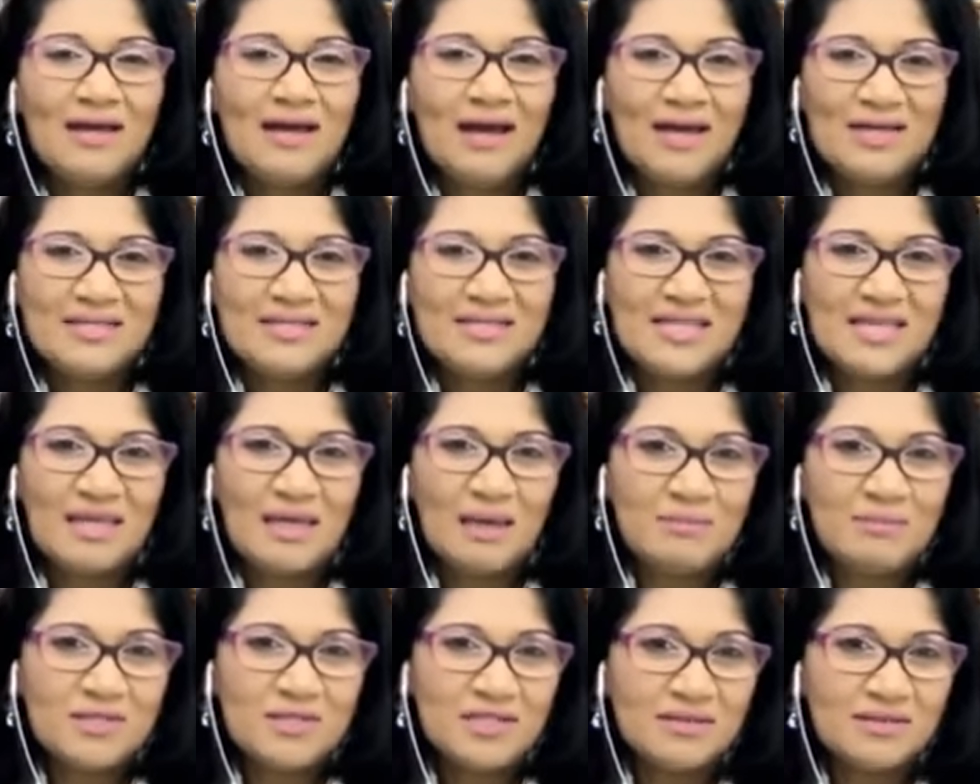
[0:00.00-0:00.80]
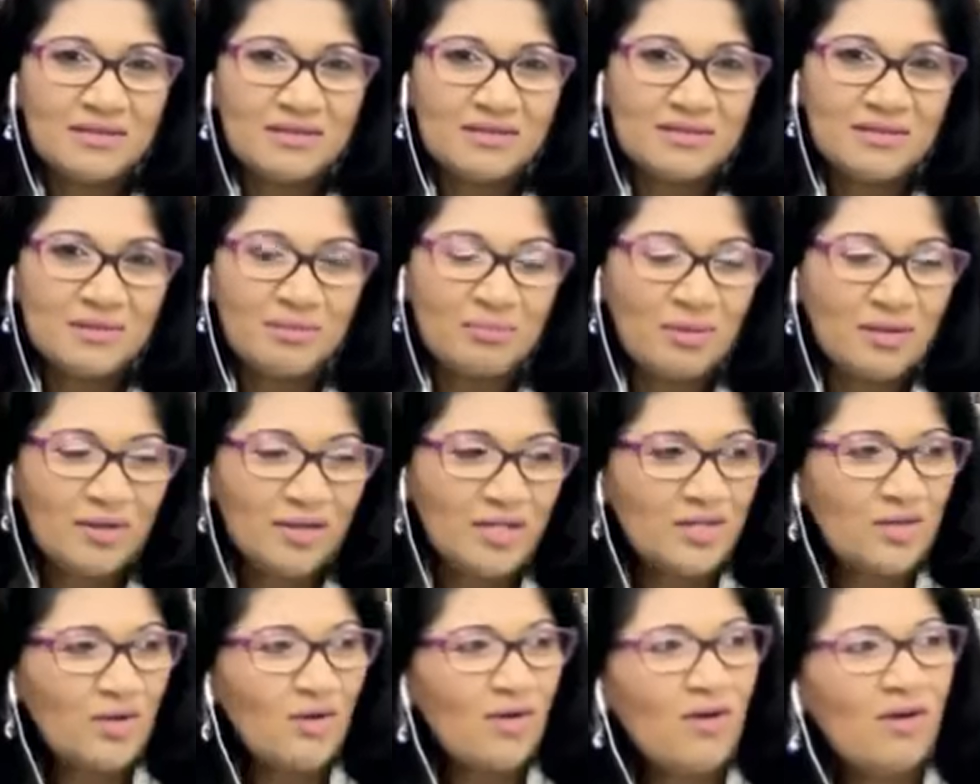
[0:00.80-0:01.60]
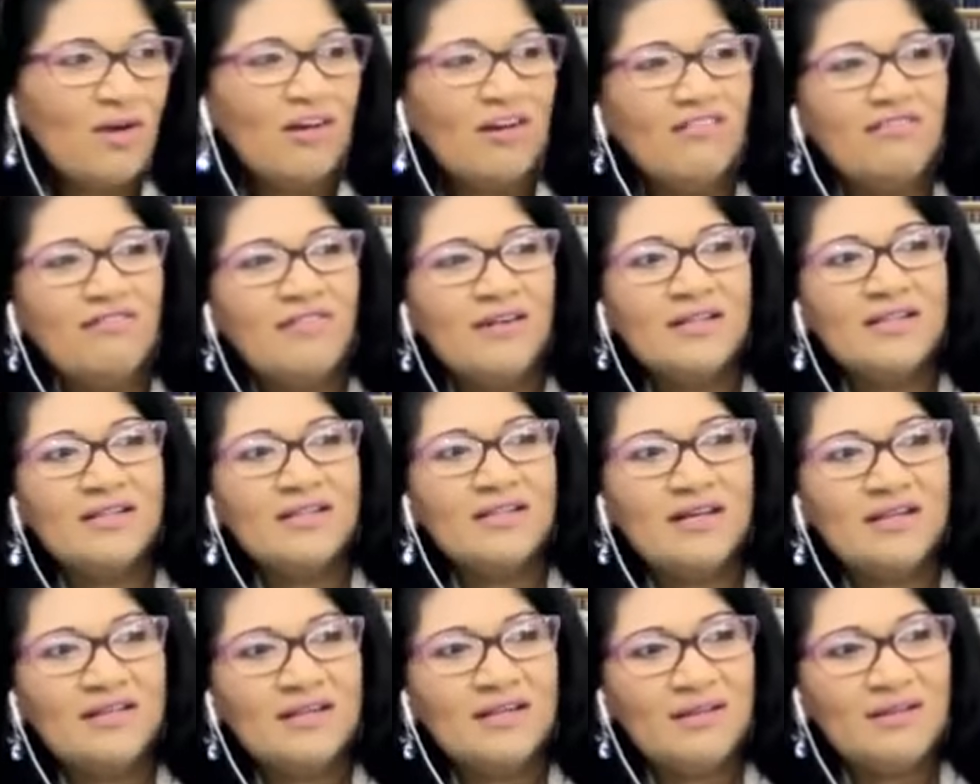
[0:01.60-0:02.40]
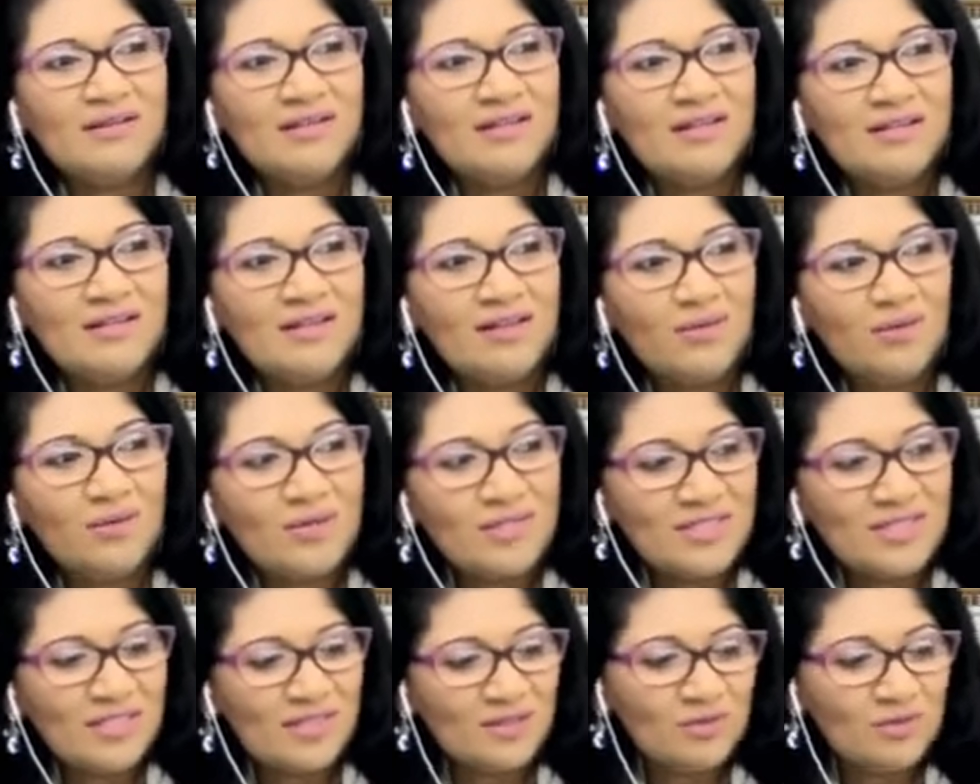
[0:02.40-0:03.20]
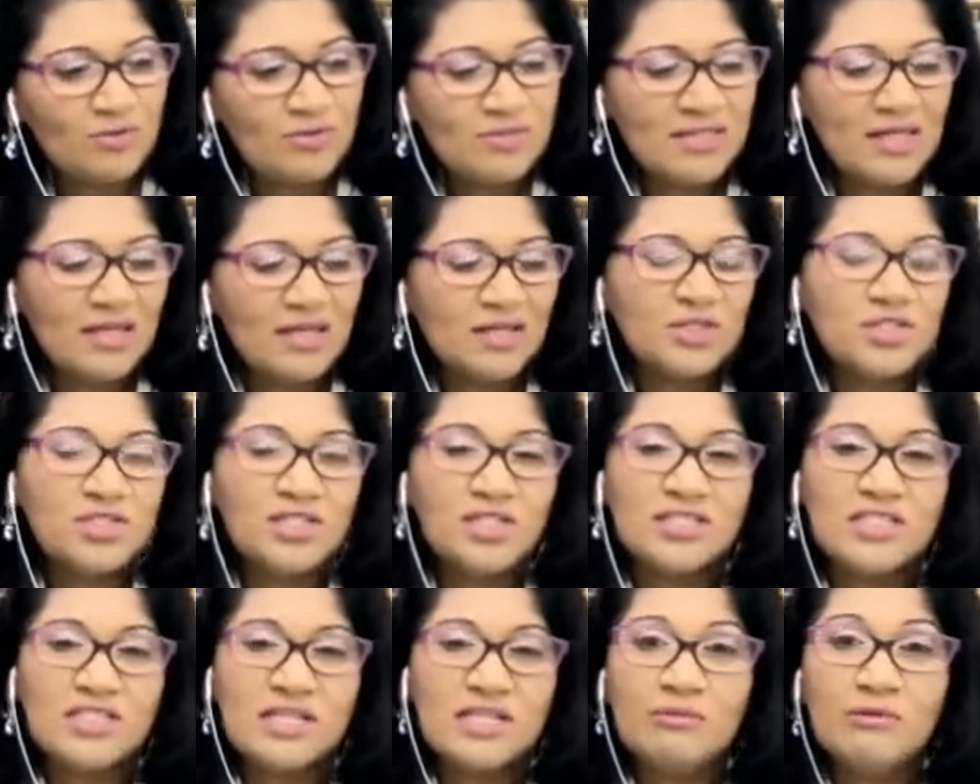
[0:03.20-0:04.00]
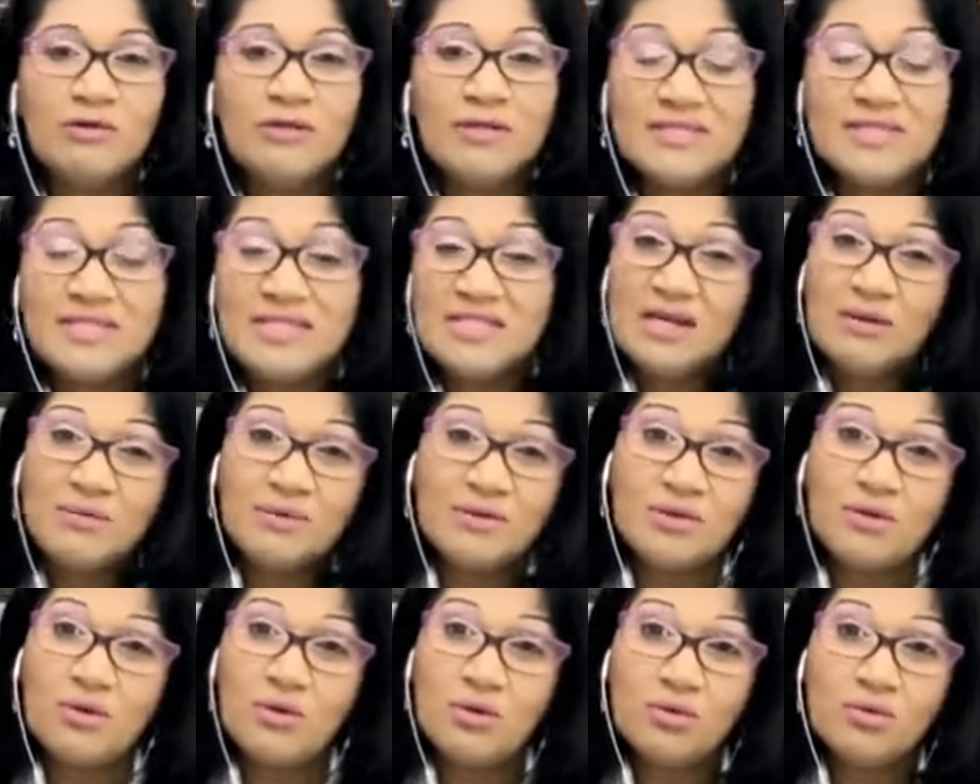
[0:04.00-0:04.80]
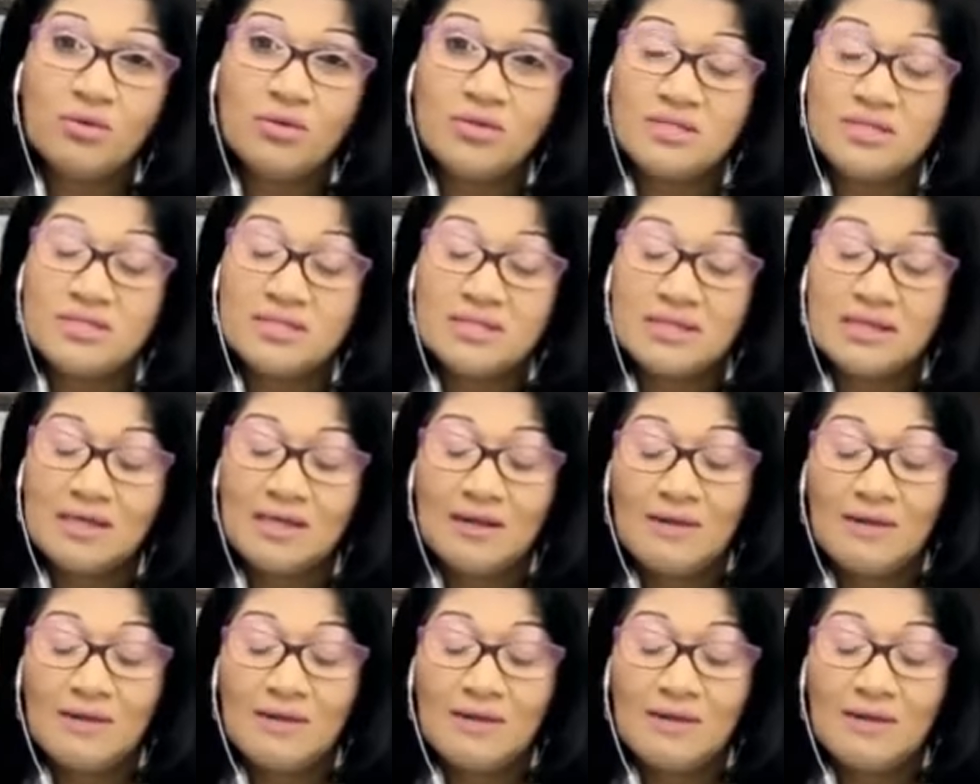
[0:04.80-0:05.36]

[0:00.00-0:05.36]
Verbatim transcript: asking him to, to put it off, and, and, and they're going to start to do sanctions, and we'll see how it goes